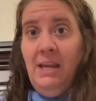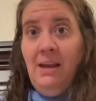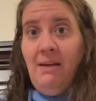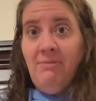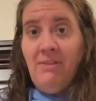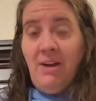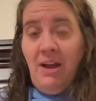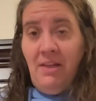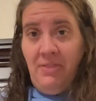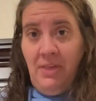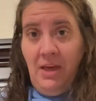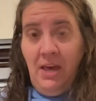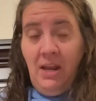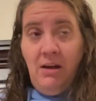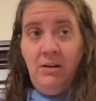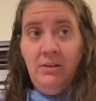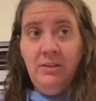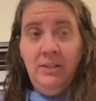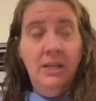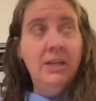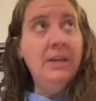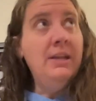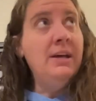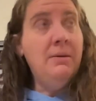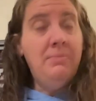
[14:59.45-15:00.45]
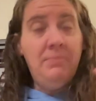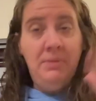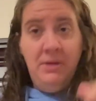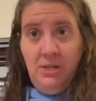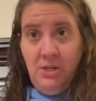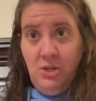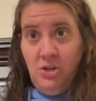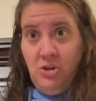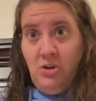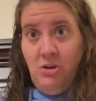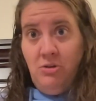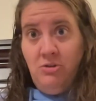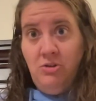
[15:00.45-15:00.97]
I've got that all kitted up and I
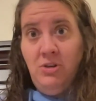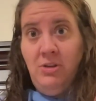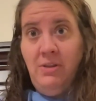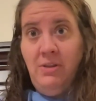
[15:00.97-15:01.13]
showed you